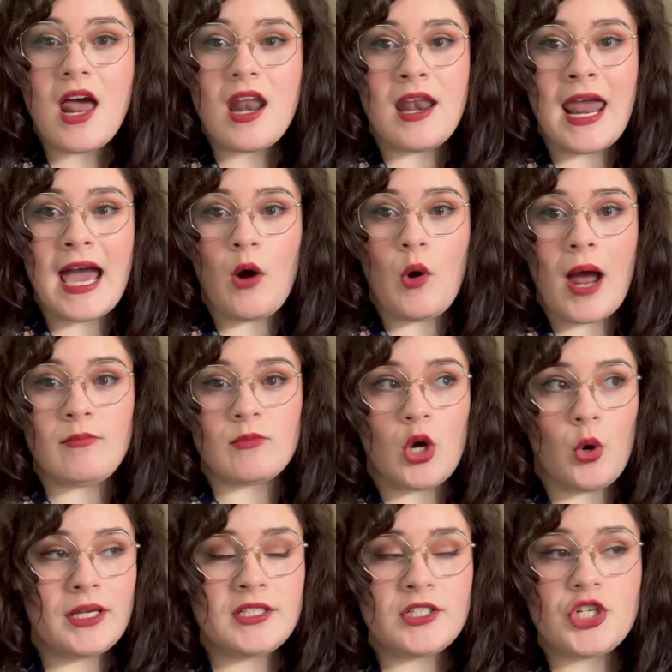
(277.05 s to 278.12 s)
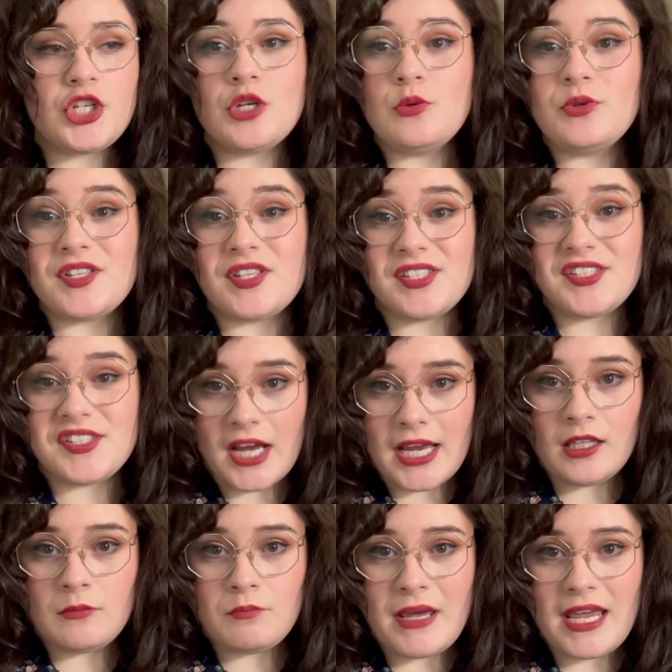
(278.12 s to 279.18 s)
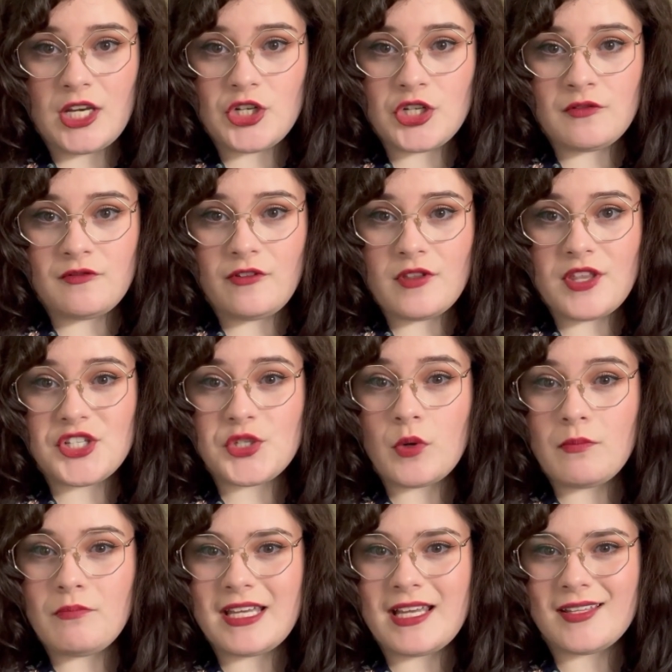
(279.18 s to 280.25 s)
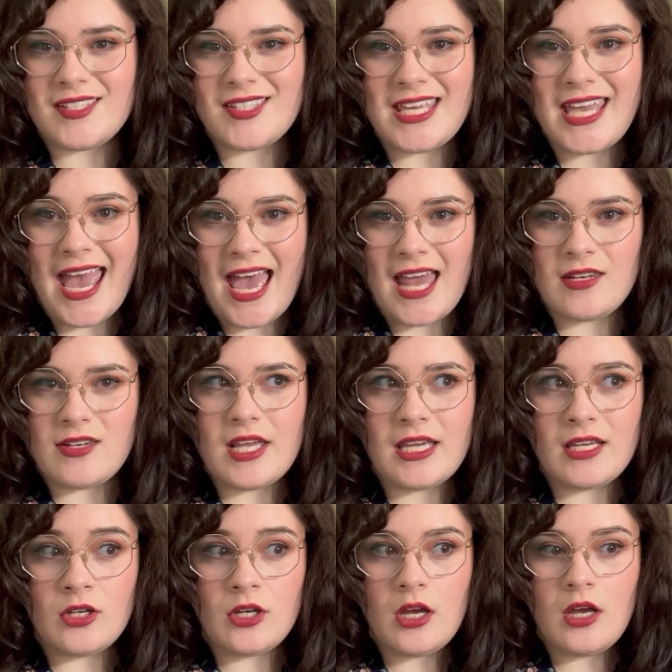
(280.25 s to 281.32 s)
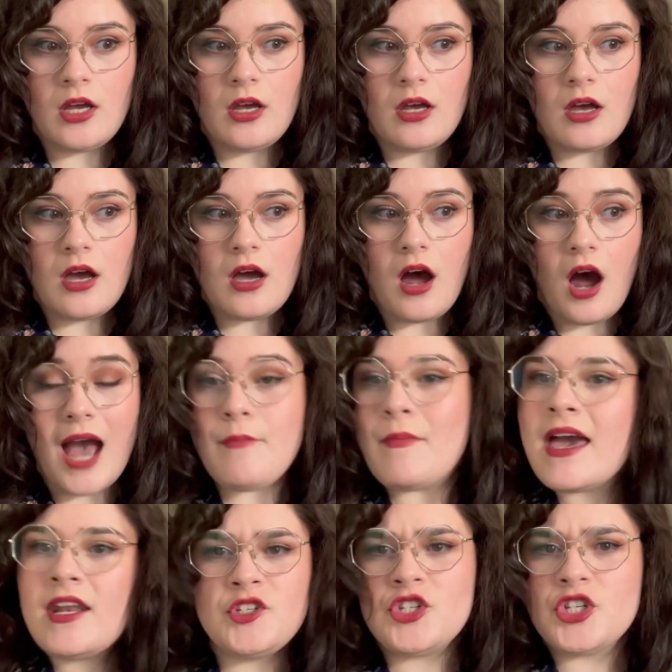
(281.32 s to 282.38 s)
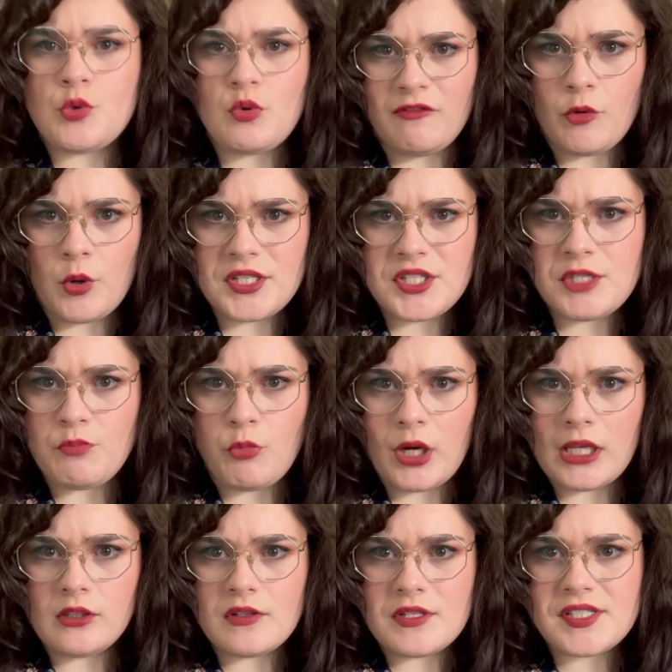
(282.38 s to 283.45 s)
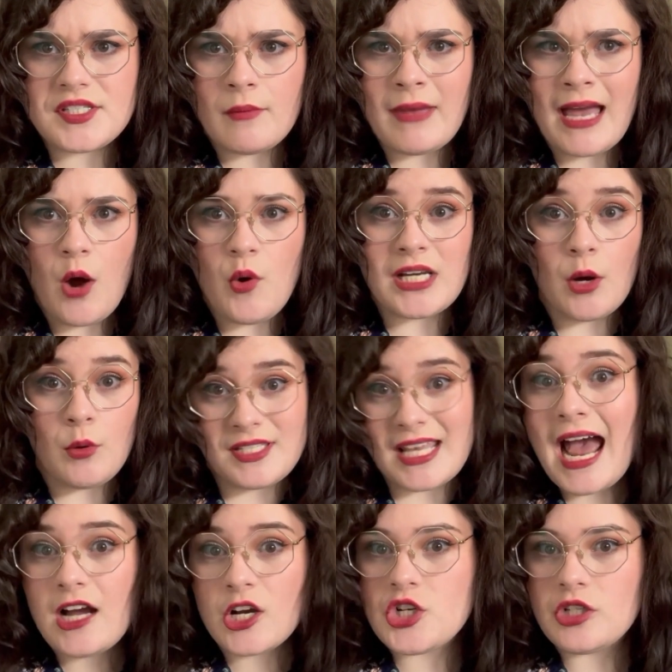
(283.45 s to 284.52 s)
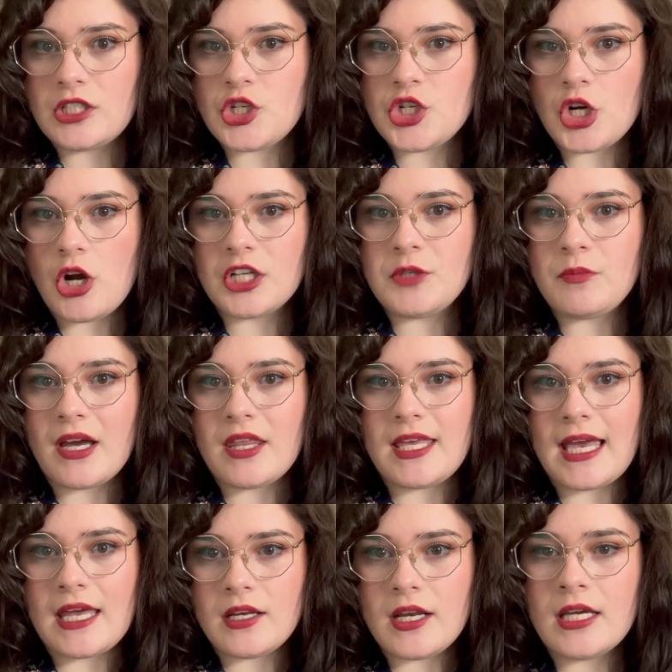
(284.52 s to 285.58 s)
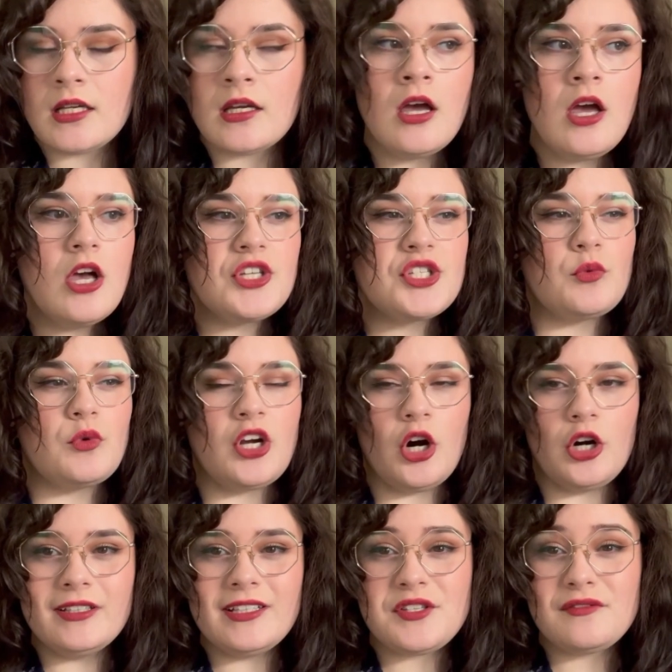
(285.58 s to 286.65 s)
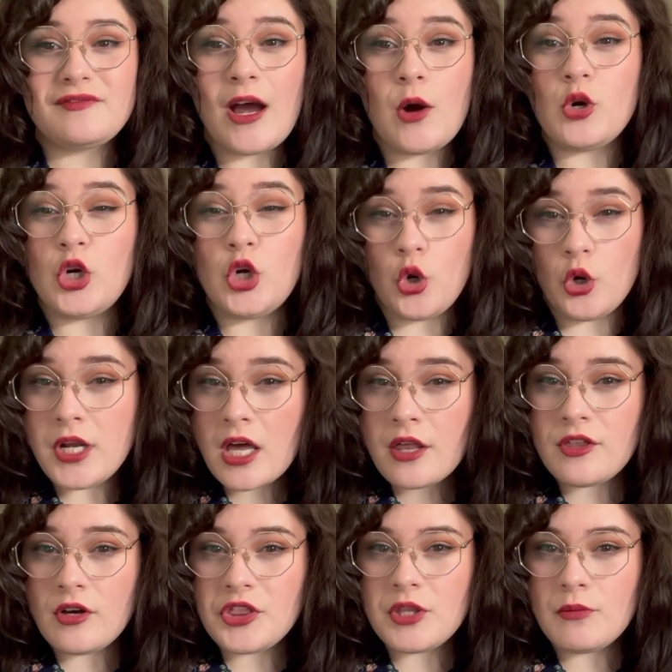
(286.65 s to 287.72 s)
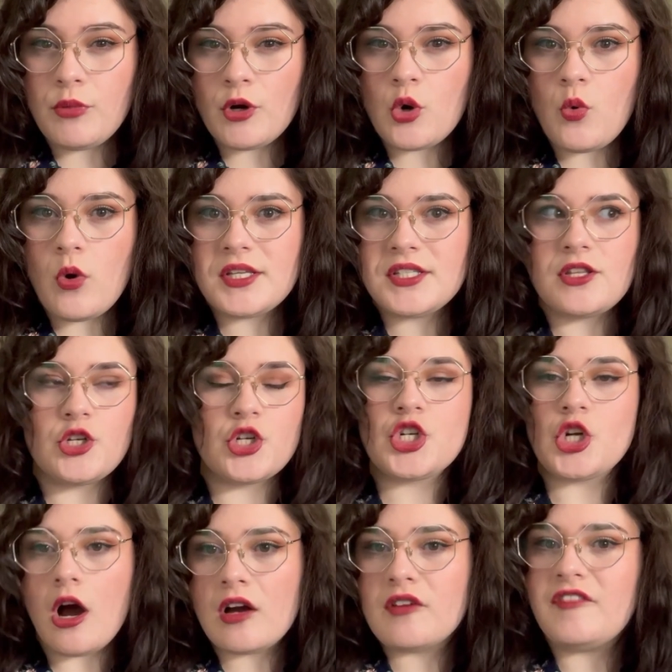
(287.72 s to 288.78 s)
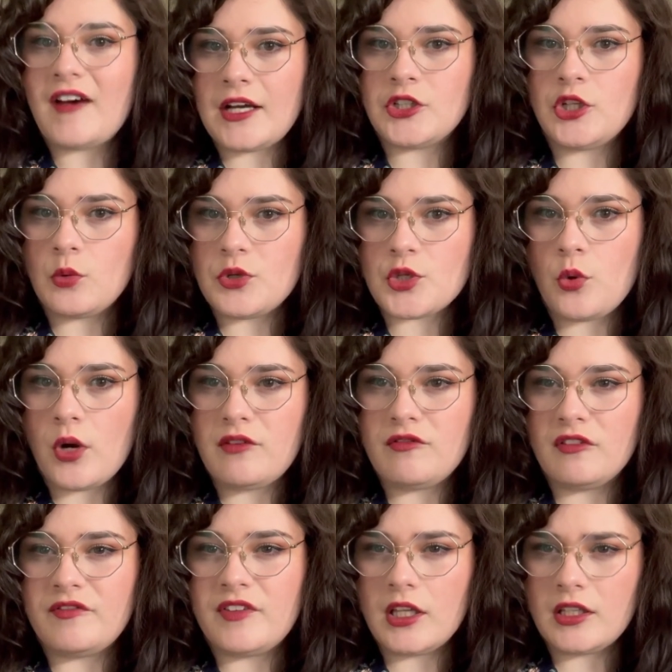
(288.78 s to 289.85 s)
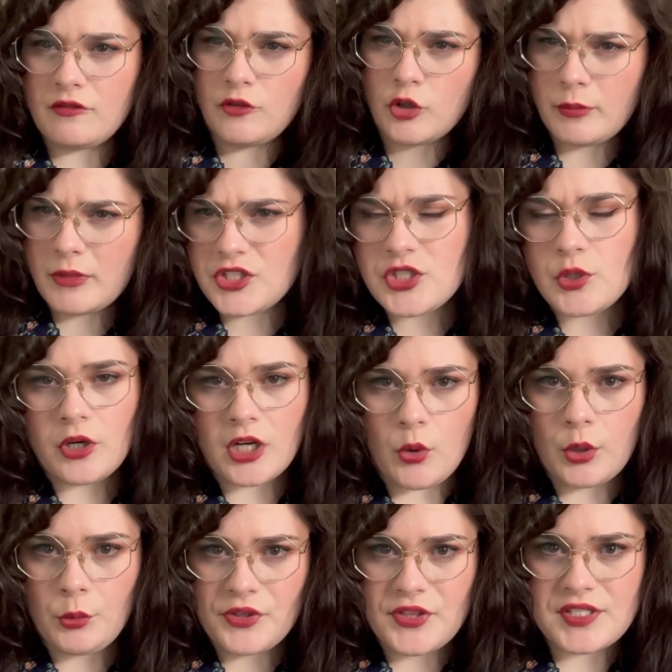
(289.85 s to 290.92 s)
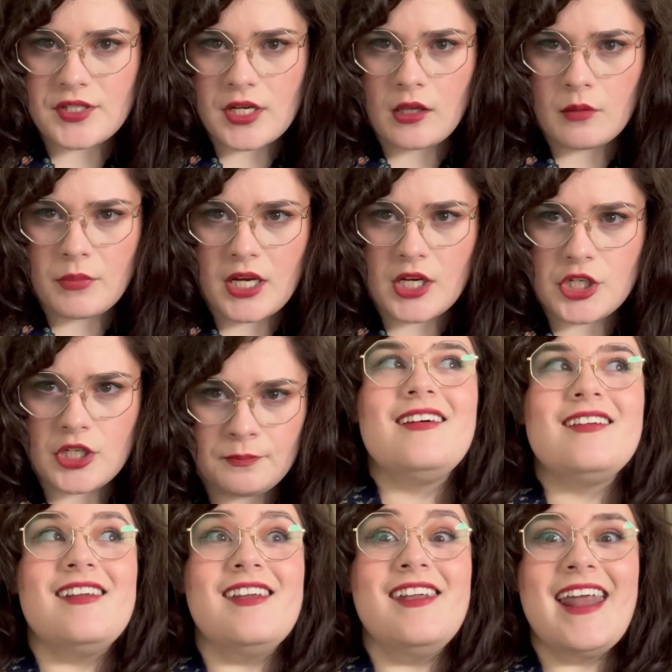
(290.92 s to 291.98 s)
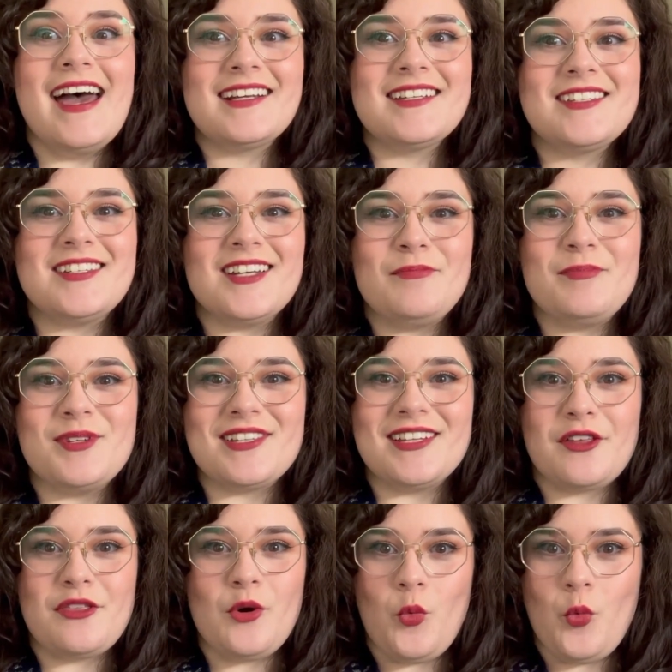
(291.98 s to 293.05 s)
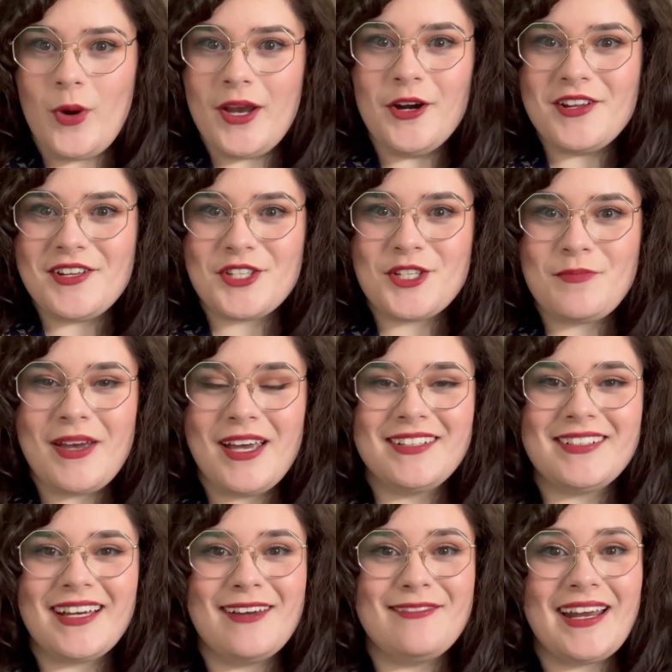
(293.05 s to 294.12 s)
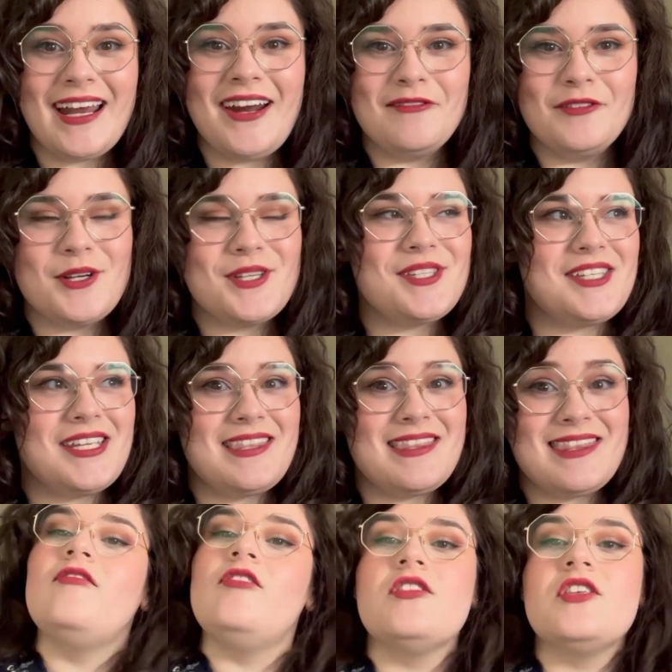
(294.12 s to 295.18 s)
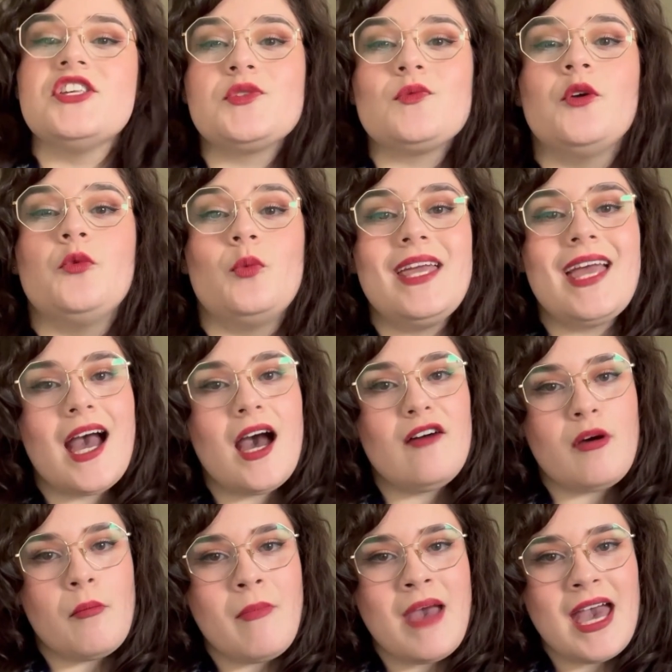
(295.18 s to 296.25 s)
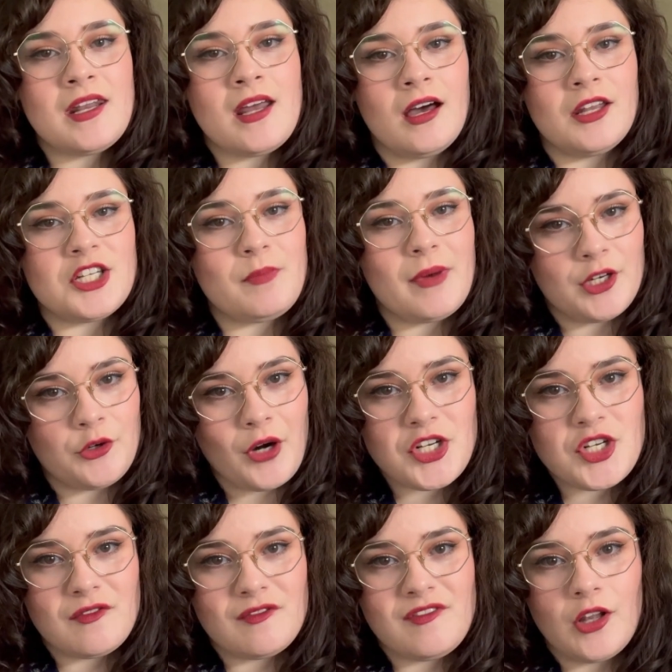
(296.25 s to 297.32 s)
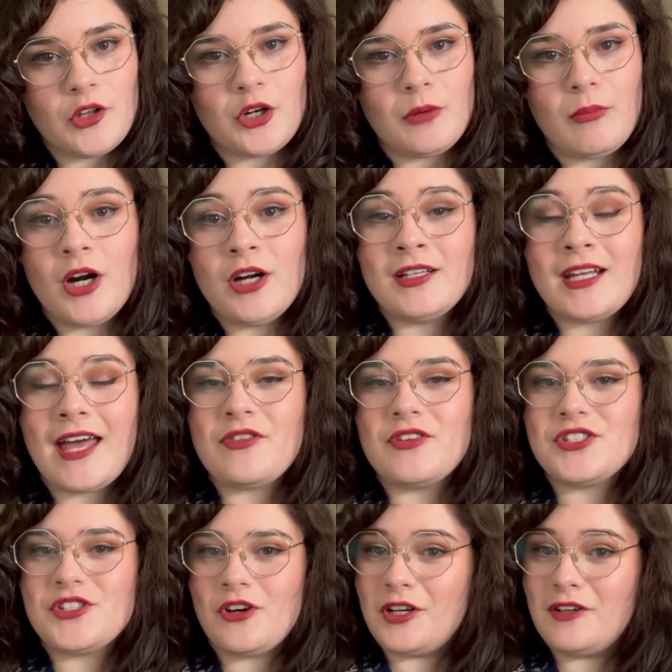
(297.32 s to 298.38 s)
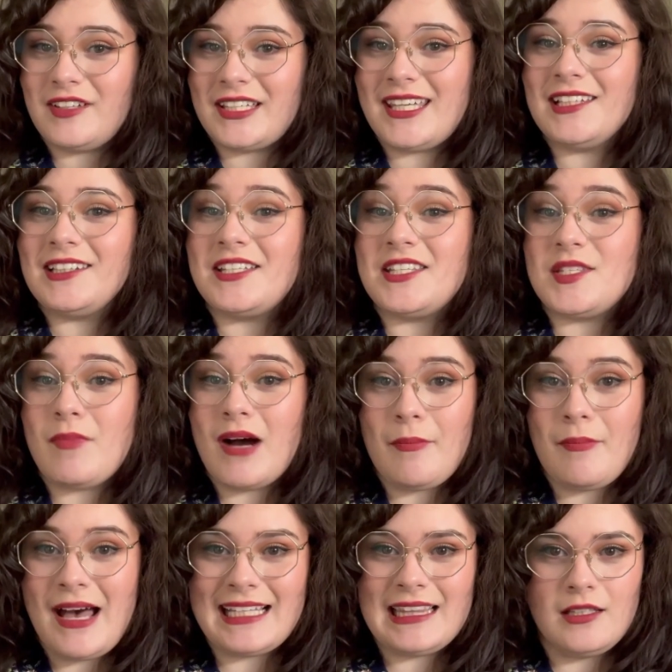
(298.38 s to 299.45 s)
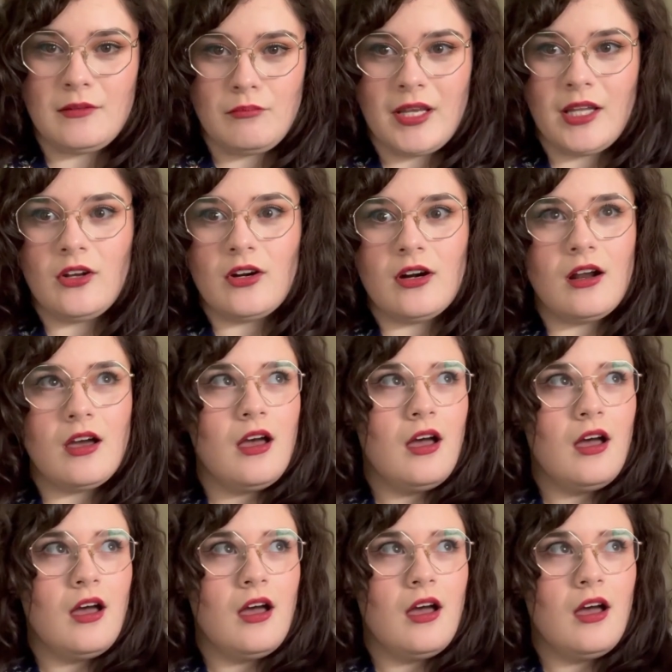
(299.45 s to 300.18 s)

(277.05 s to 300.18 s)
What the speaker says: Now, I'm going to choose The Silent Patient for this one because the ending, I managed to avoid spoilers somehow and I was actually shocked by the ending. So regardless of how good I thought the book was, the shock factor was quite fulfilling for me. So we're going with The Silent Patient. Next up is like the weirdest pit I have ever seen. For this one, we have Manhunt by Gretchen Felker Martin and The Song of Achilles by Madeline Miller.